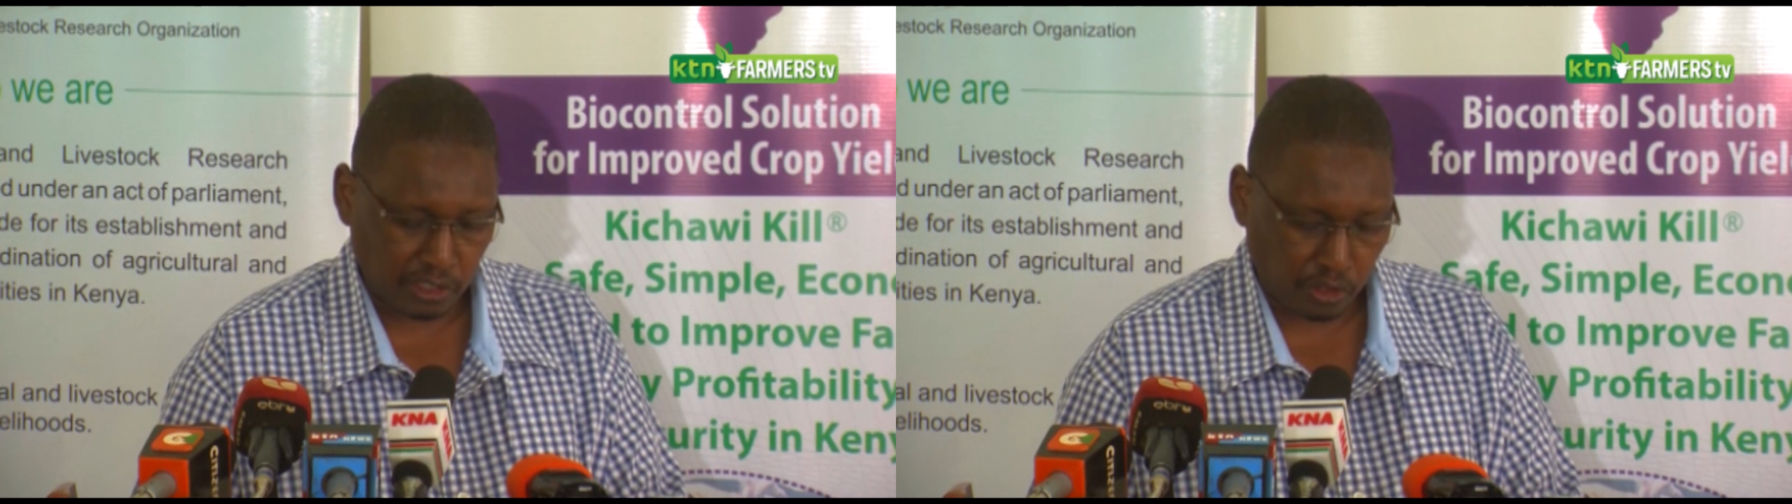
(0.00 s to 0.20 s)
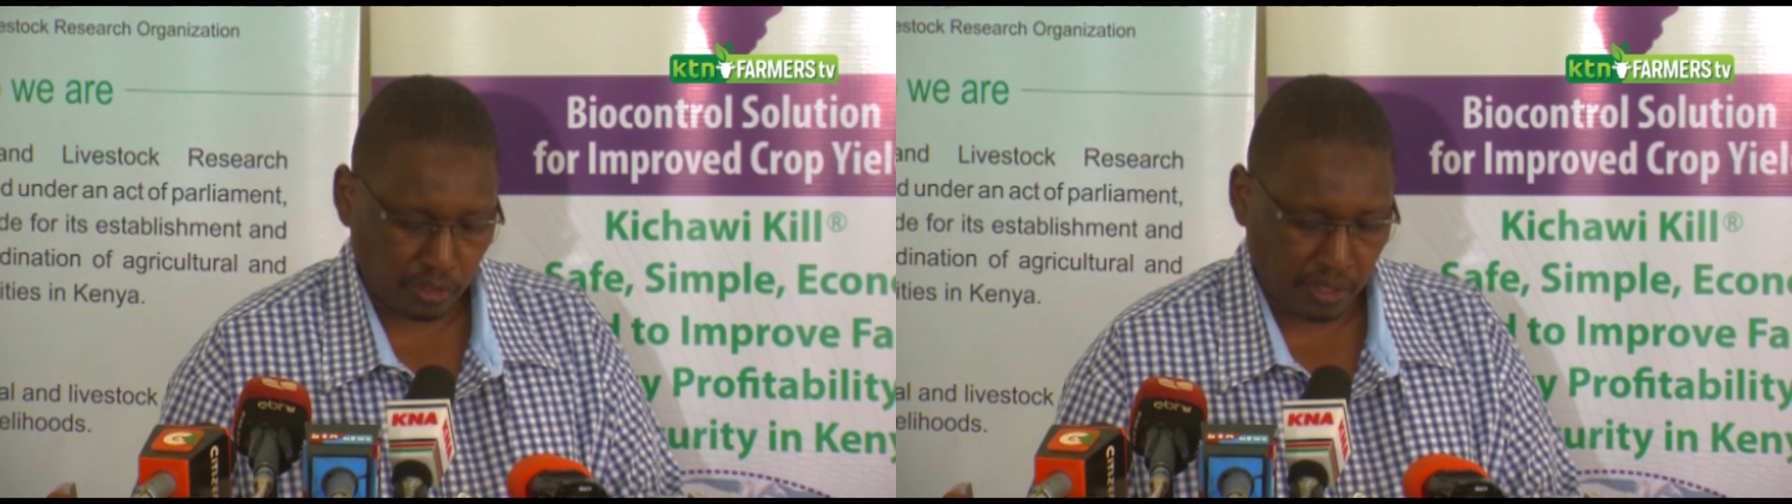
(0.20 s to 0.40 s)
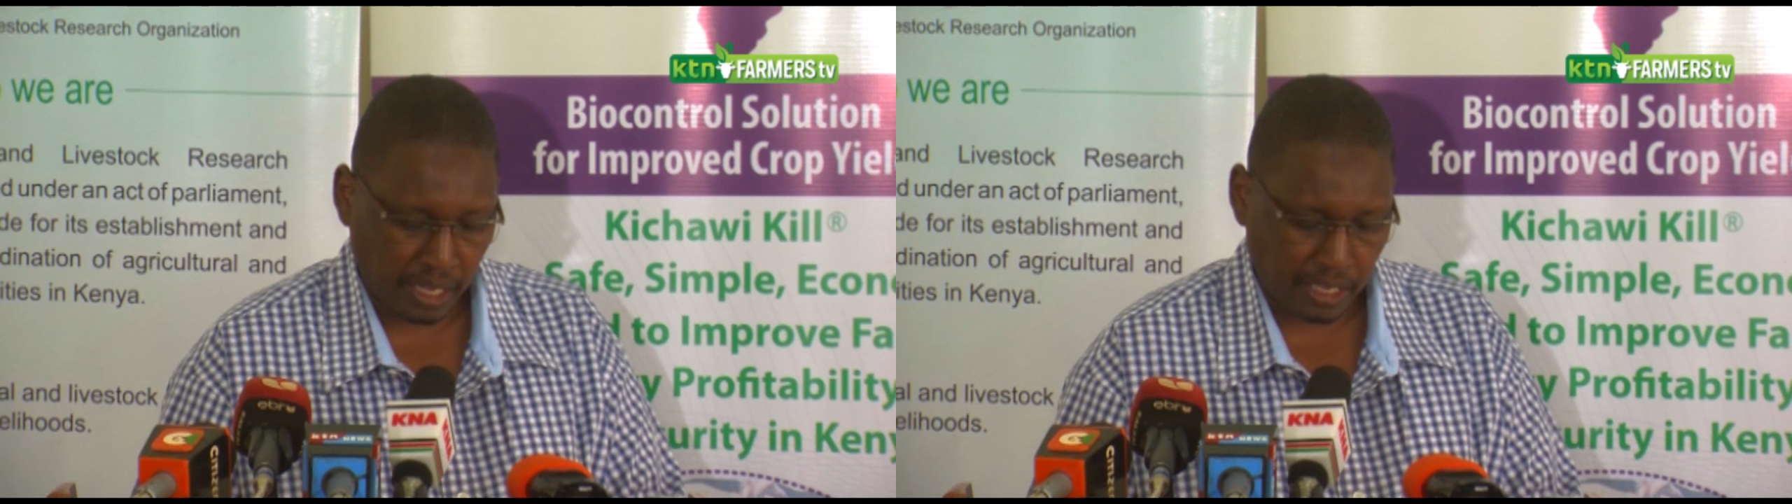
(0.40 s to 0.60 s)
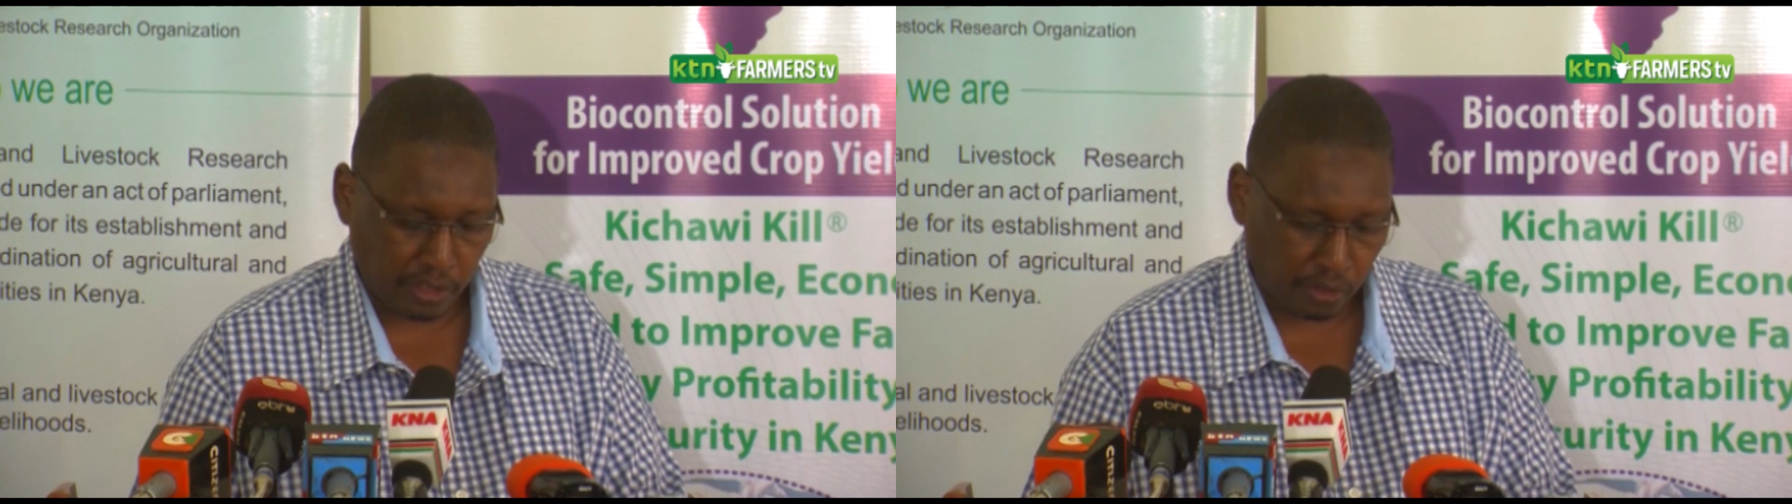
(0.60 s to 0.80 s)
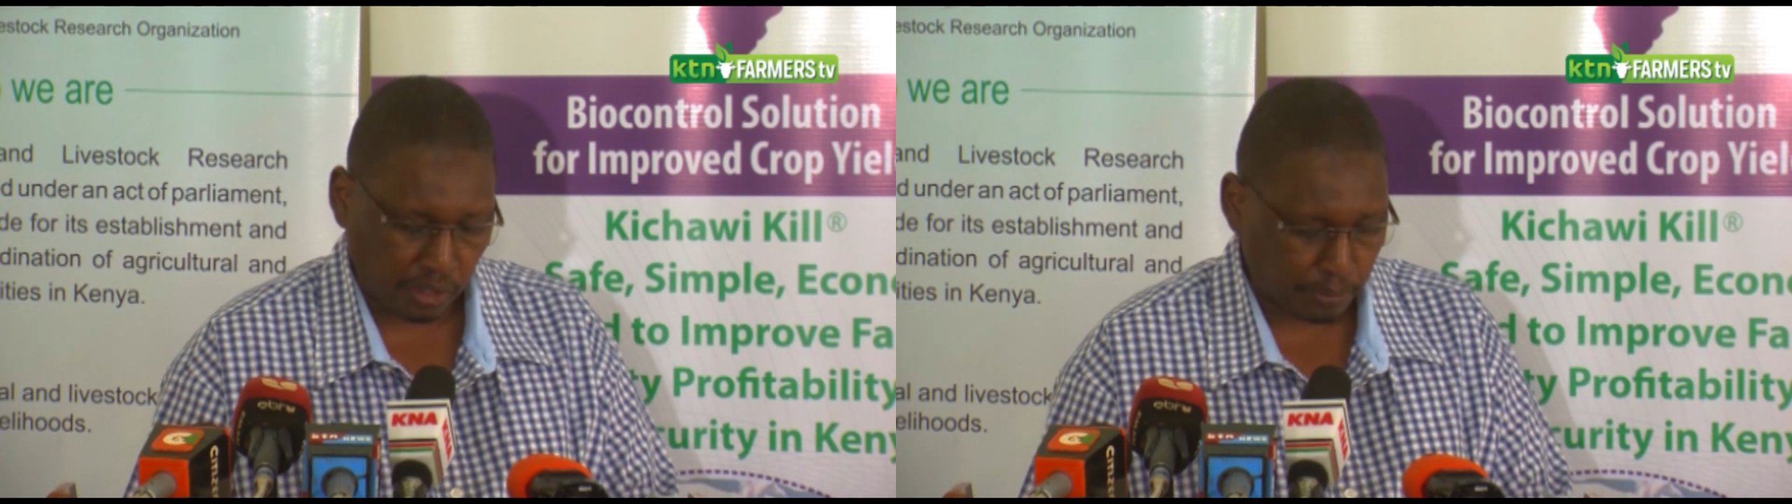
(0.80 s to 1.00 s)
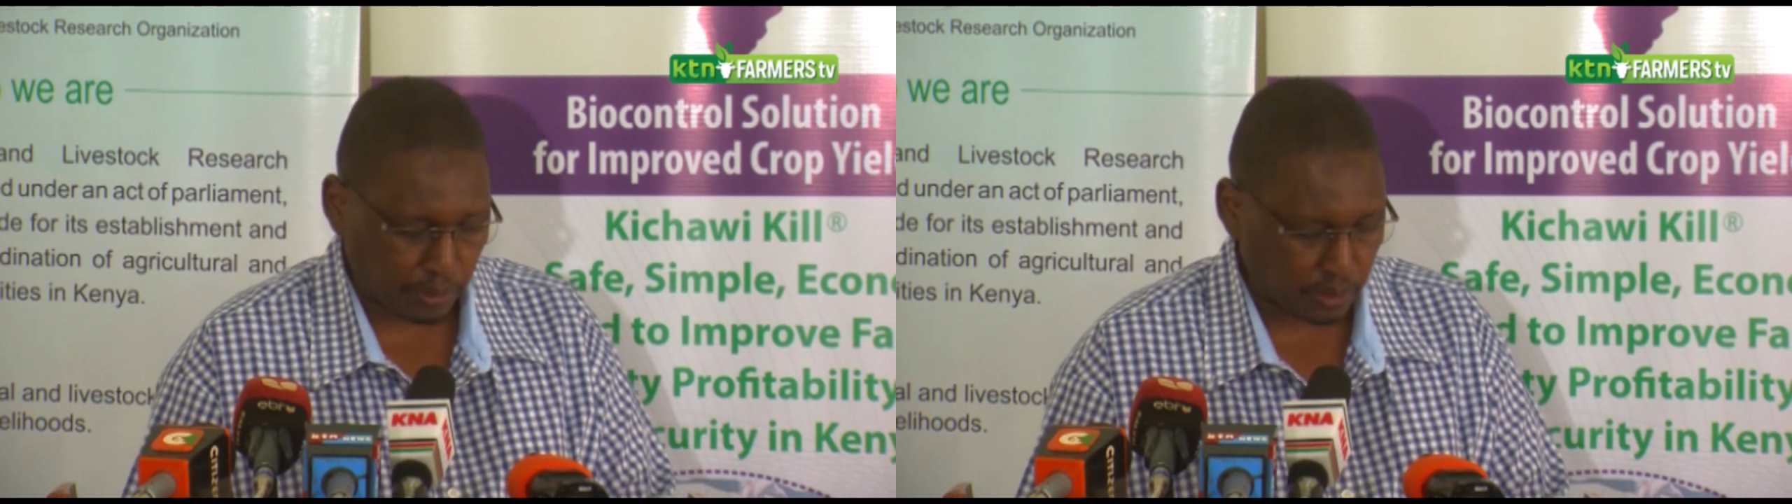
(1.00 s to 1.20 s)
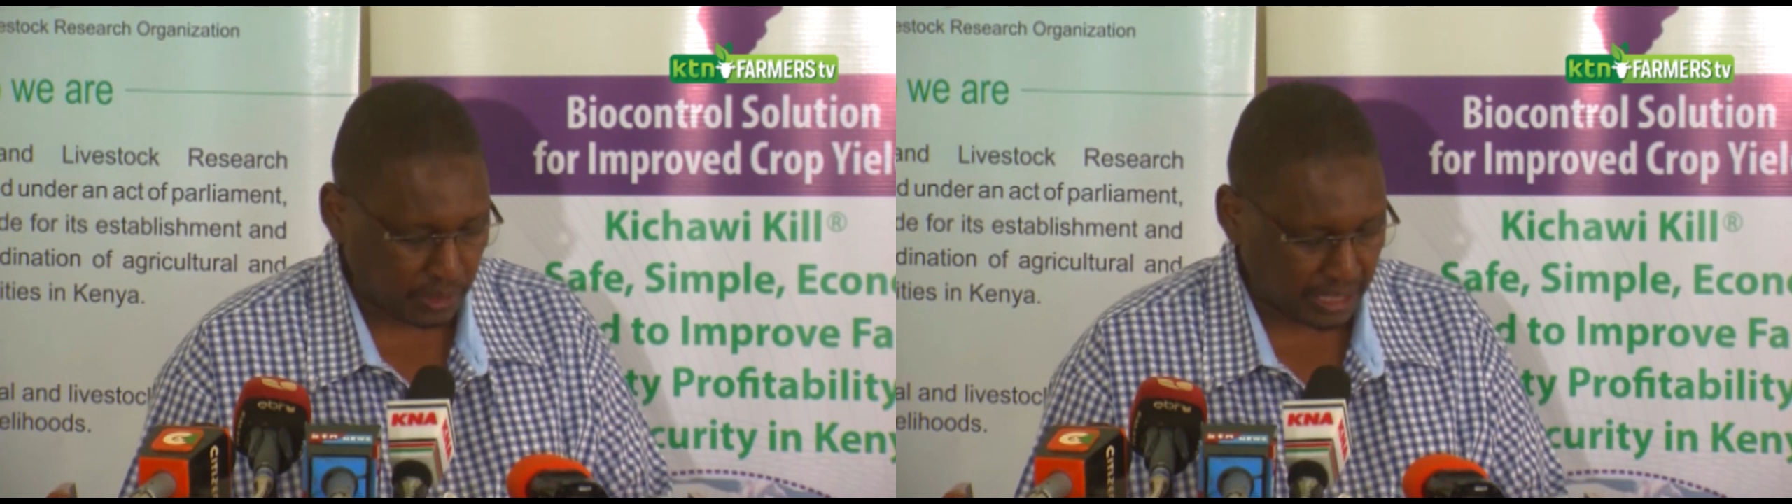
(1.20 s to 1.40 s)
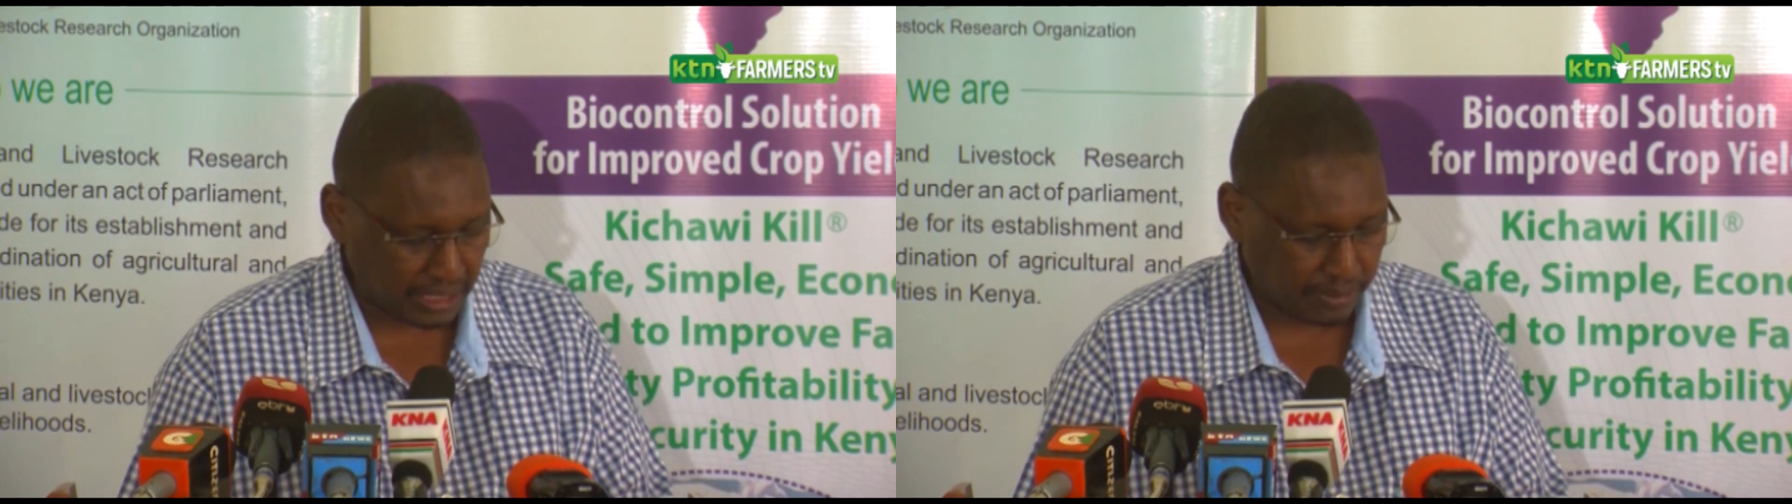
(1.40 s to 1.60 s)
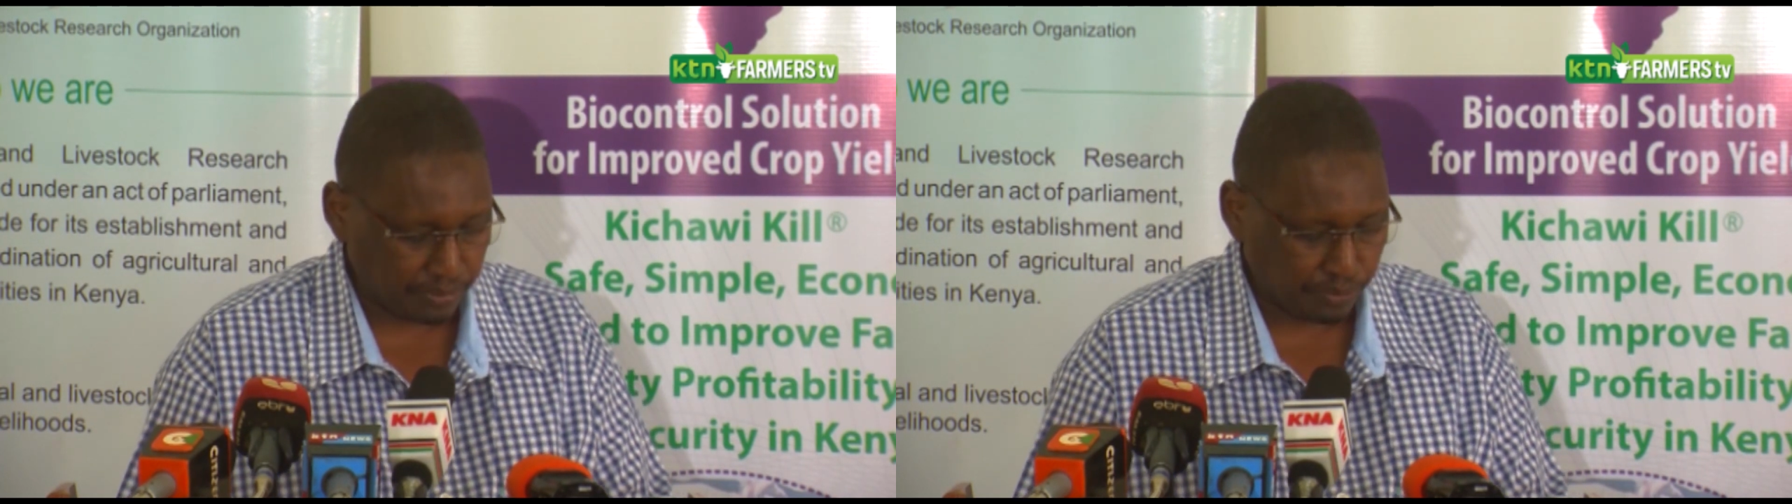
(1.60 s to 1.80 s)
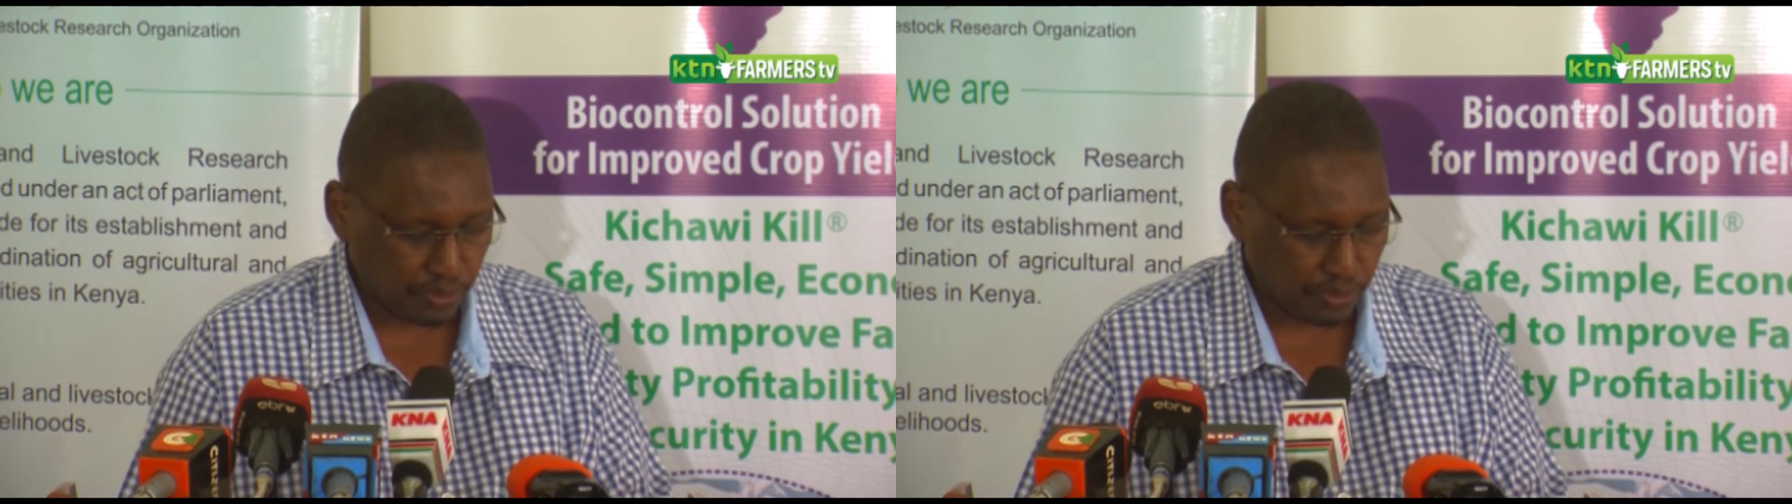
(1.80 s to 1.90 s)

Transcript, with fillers: inocul uh, inoculant producers